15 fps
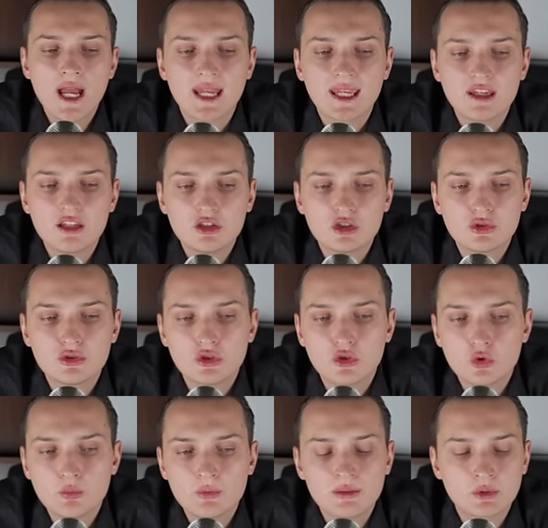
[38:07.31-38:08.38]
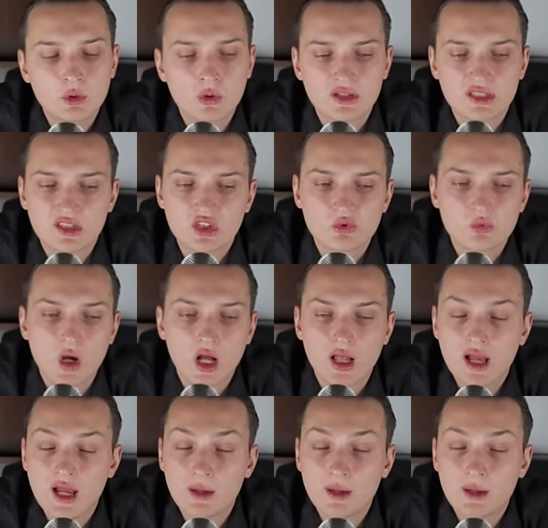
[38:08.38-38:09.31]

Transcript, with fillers: into new meme coins as well